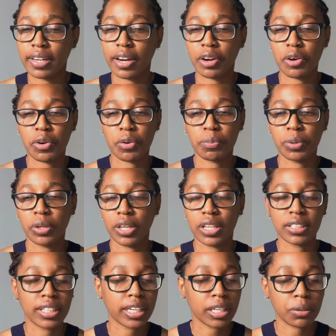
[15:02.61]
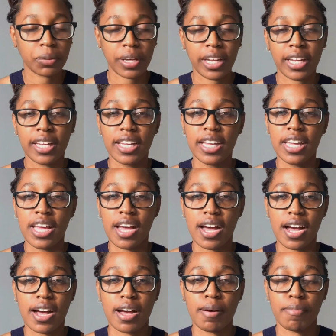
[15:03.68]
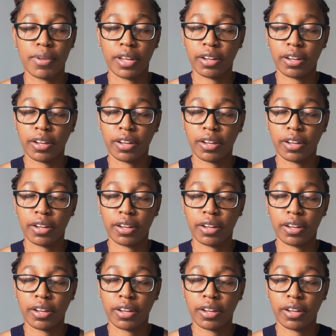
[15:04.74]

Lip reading: I hope you can take away a